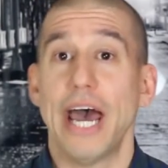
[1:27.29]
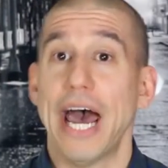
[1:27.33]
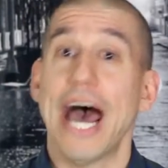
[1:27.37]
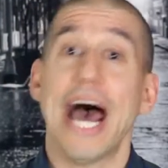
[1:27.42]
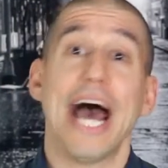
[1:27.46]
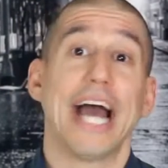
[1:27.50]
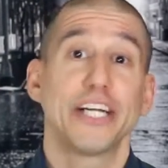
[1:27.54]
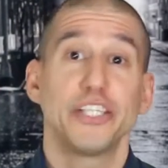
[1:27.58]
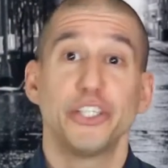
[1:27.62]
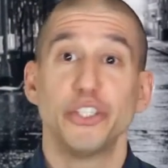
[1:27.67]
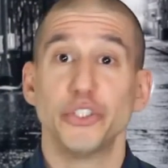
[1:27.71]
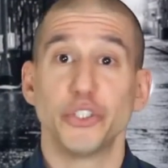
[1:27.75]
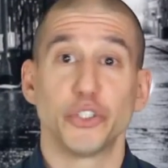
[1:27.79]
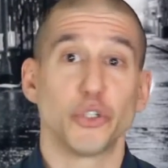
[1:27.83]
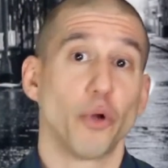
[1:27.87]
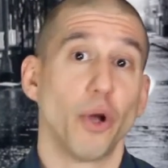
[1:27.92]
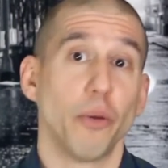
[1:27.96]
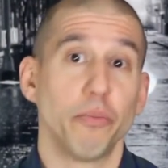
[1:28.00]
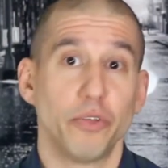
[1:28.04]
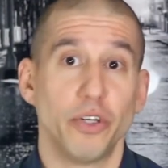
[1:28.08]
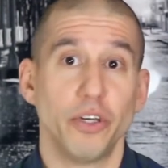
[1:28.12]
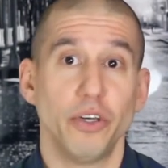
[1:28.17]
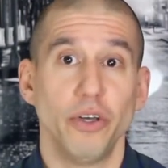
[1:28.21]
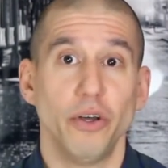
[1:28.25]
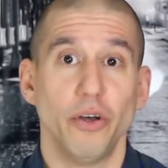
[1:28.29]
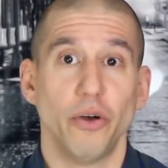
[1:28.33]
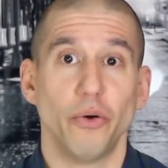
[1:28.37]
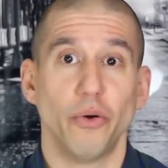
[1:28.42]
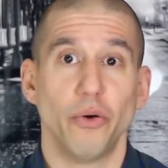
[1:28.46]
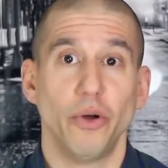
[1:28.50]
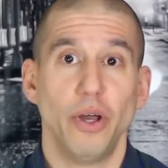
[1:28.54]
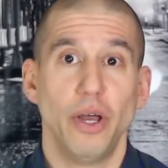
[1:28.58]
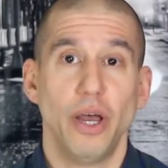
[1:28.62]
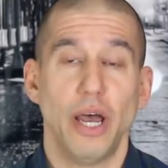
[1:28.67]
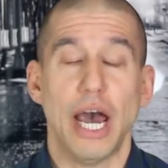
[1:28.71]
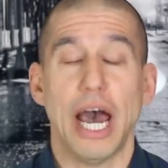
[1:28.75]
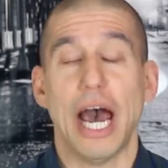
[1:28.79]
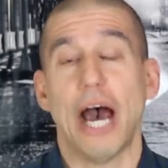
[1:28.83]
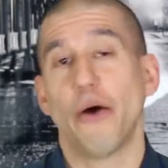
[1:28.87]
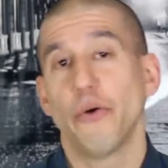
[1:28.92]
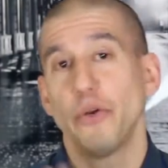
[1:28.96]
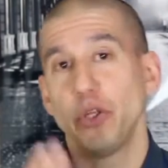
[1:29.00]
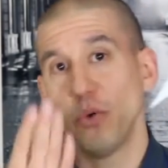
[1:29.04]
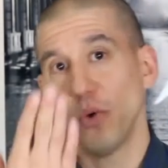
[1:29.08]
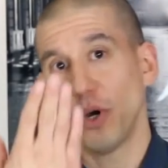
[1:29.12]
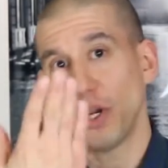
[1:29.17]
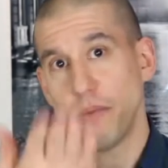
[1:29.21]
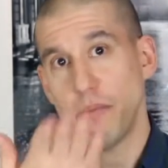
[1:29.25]
Actions are up to you. How
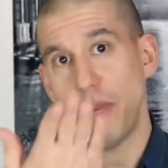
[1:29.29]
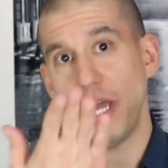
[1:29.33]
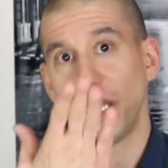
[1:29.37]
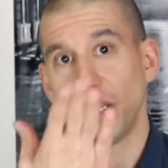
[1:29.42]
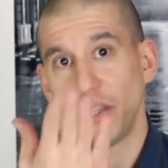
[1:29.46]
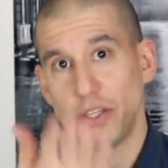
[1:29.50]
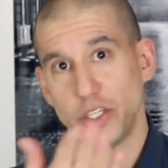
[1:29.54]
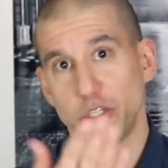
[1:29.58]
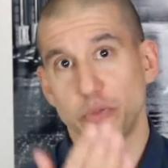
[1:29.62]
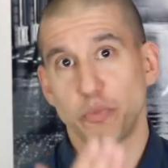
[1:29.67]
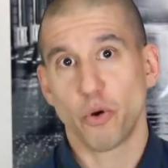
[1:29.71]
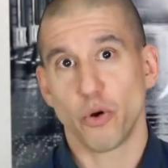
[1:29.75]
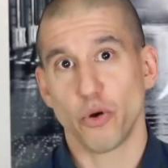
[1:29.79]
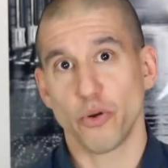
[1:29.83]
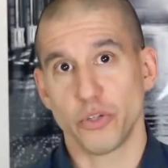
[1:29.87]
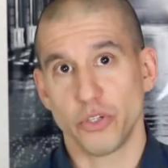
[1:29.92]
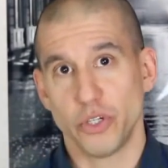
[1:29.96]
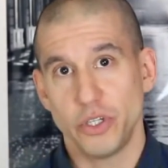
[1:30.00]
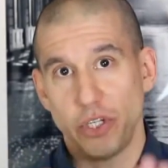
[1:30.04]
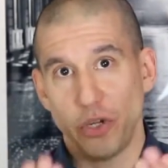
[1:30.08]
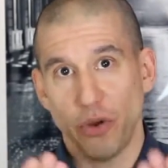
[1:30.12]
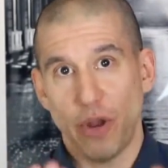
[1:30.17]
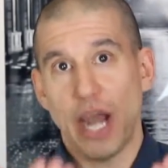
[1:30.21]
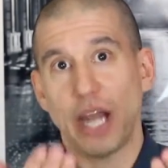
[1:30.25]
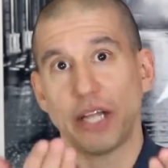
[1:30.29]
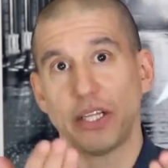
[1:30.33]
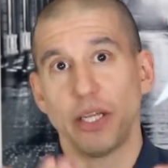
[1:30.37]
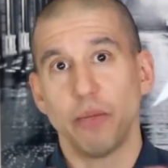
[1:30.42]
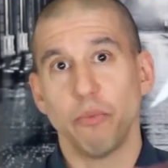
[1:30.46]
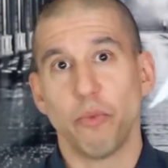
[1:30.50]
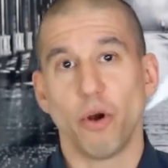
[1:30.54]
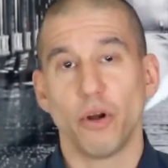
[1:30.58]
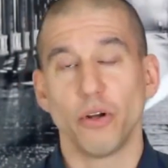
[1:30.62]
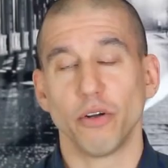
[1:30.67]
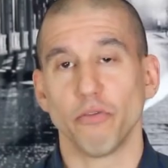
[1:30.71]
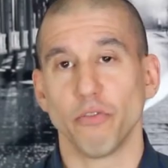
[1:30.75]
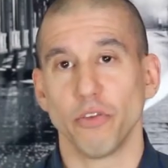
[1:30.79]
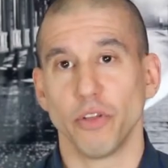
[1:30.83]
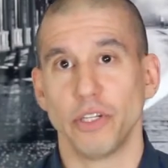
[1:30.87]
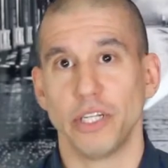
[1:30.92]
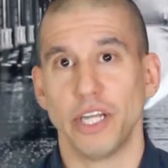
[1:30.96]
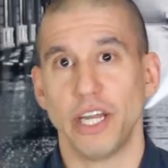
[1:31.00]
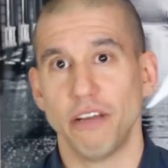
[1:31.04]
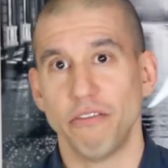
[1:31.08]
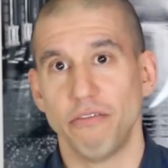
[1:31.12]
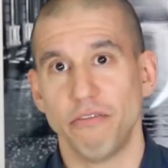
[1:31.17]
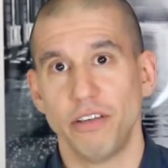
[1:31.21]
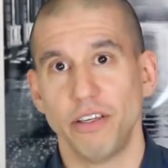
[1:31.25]
do you want to make this person, your acting partner for the
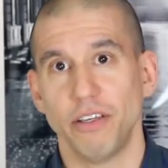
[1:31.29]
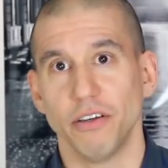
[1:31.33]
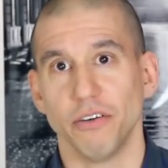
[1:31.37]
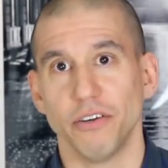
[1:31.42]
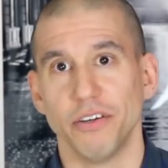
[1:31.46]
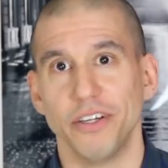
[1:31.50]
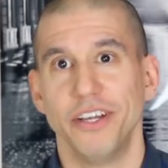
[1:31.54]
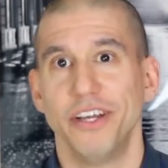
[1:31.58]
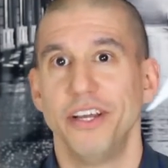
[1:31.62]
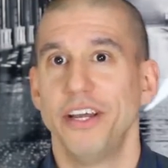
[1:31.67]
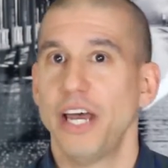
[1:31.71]
day, feel?